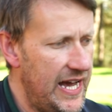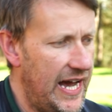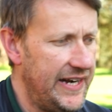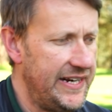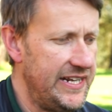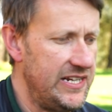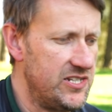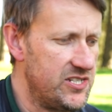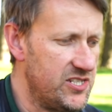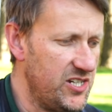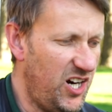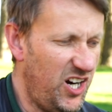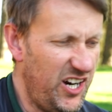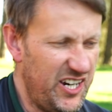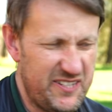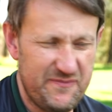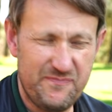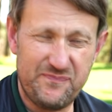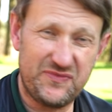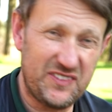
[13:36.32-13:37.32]
and
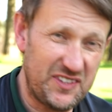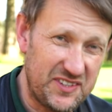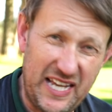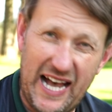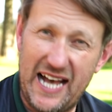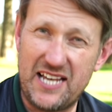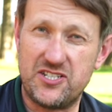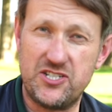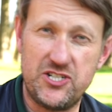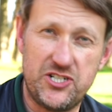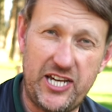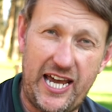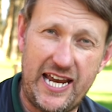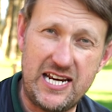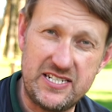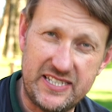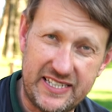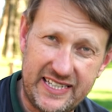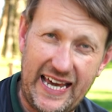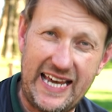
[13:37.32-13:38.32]
inside, that hasn't
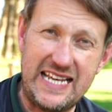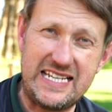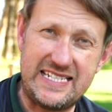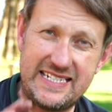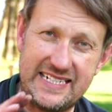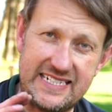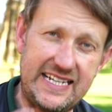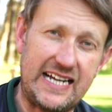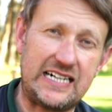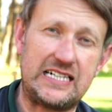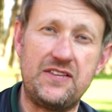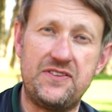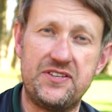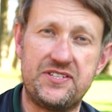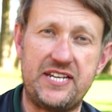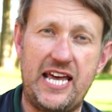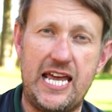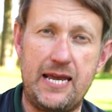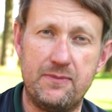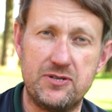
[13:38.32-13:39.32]
changed. The case is exactly the
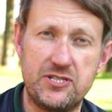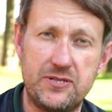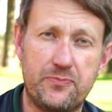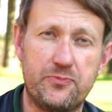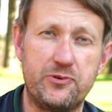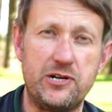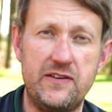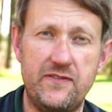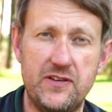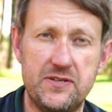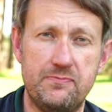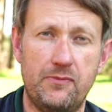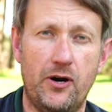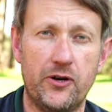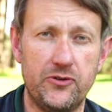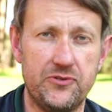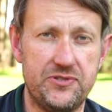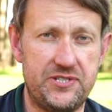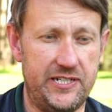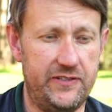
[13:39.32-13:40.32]
same as the previous
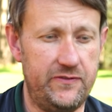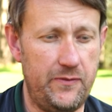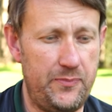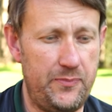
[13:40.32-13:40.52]
model Silver